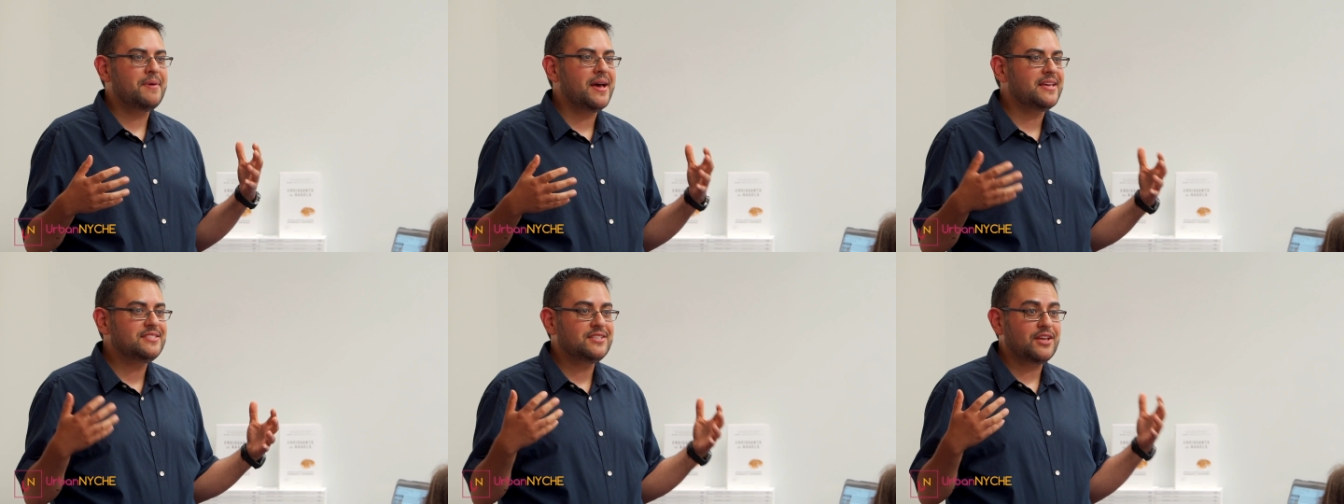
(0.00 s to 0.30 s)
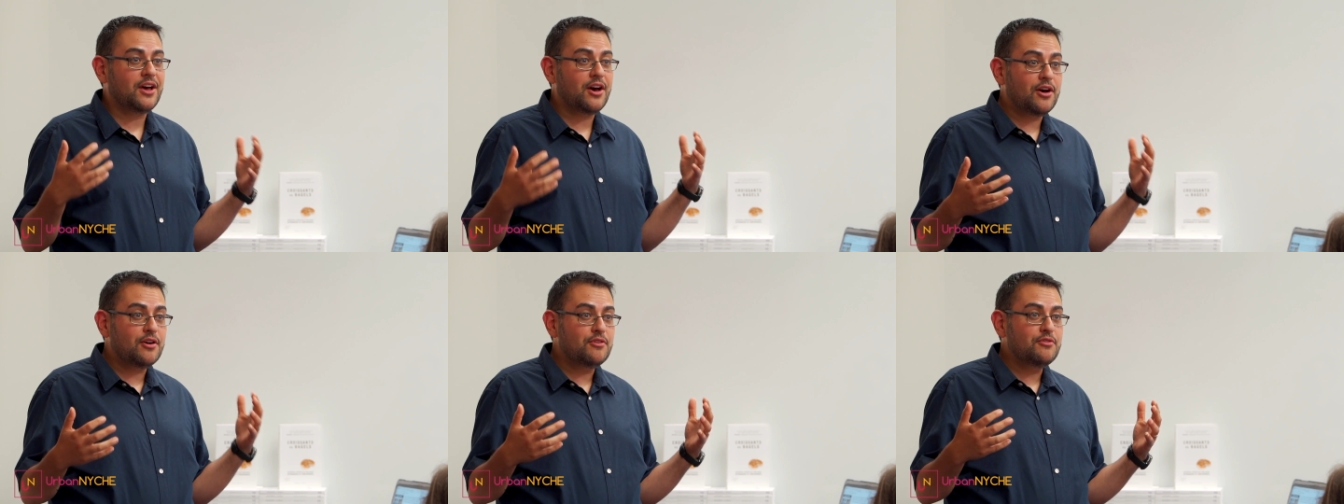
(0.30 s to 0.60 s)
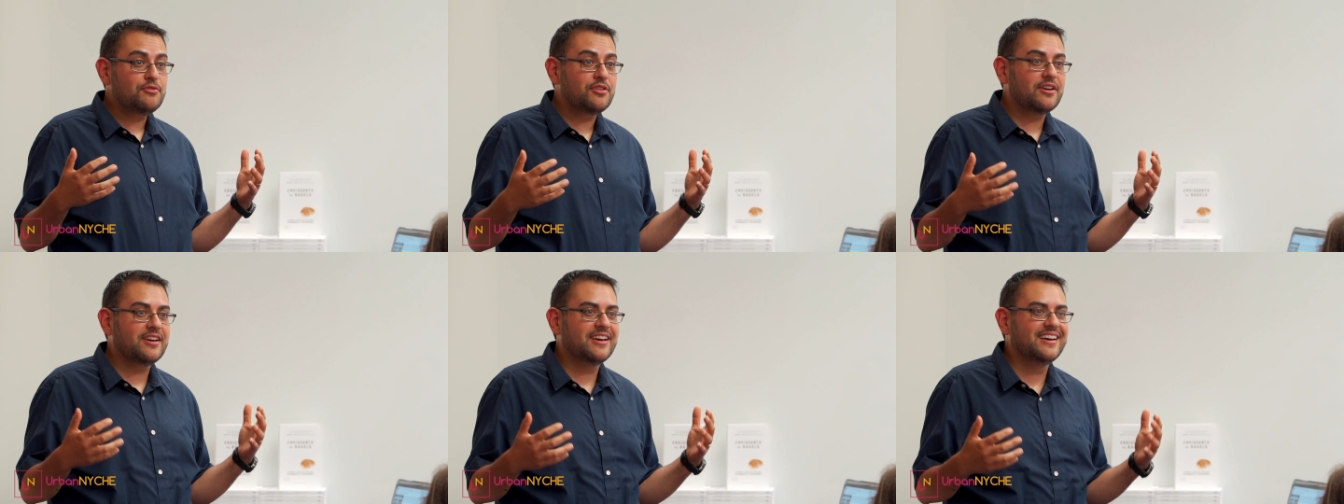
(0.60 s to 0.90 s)
best
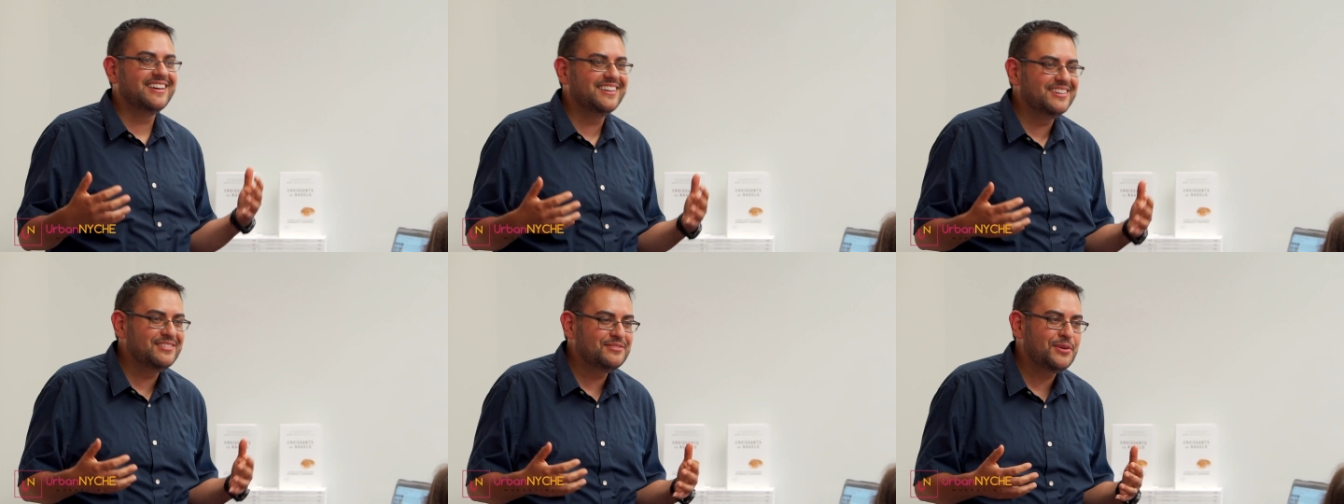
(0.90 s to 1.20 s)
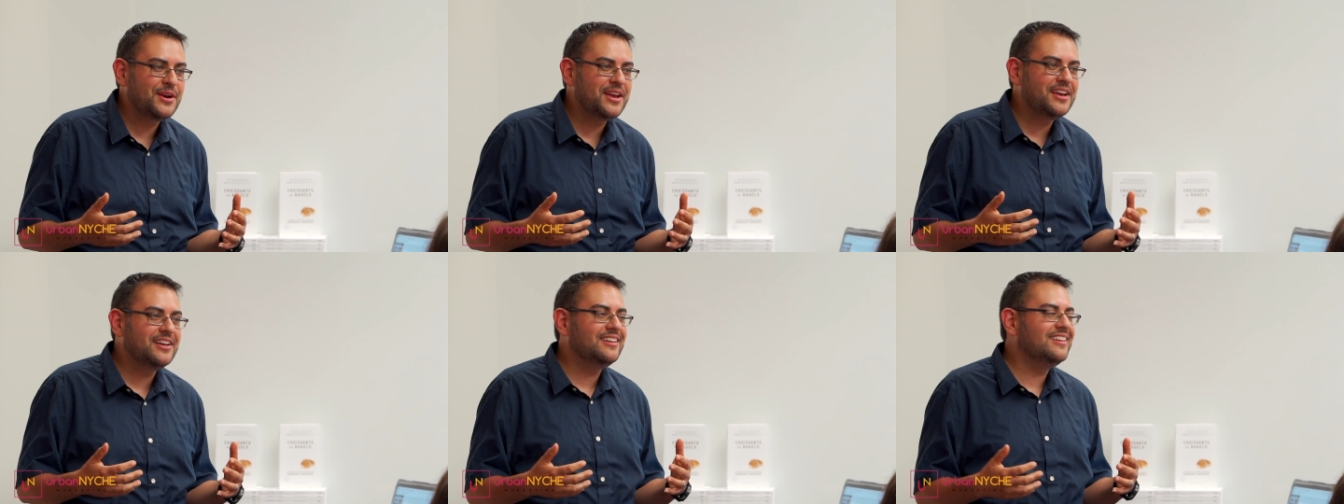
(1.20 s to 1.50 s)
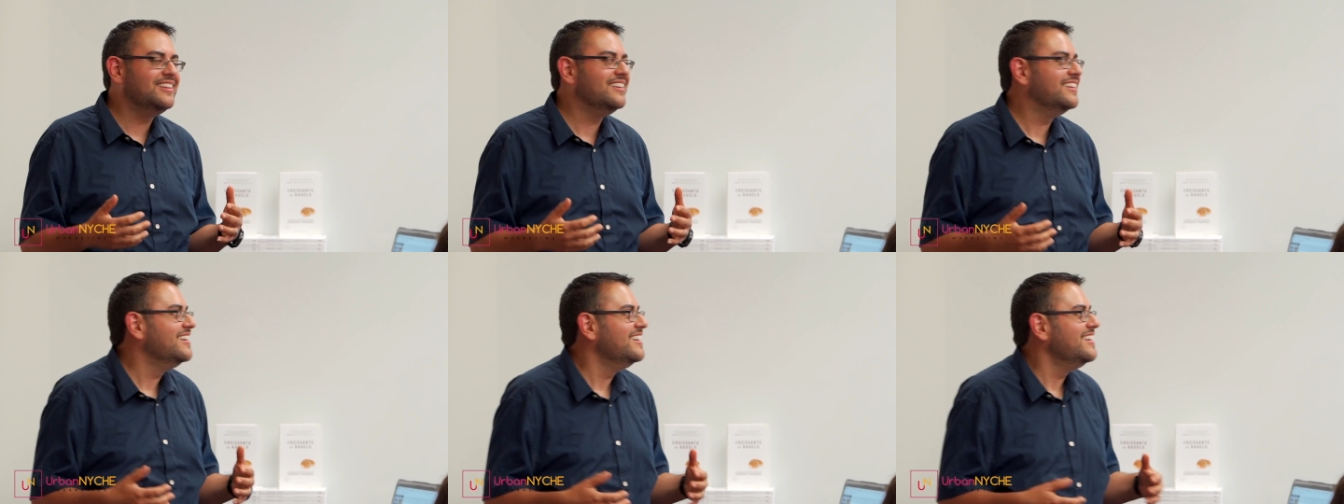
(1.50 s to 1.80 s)
of
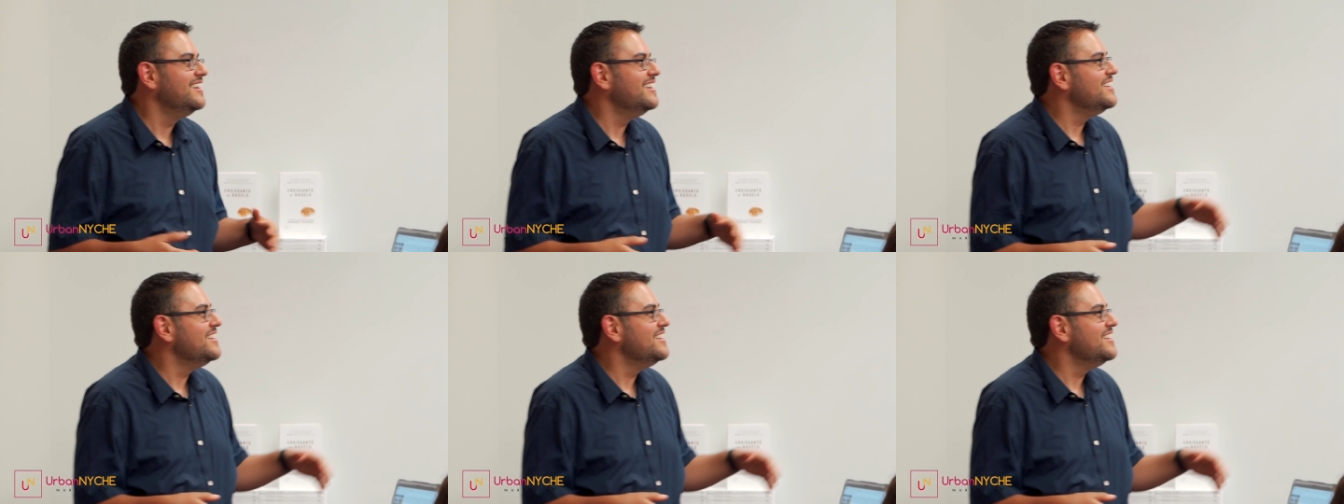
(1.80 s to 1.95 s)
reel.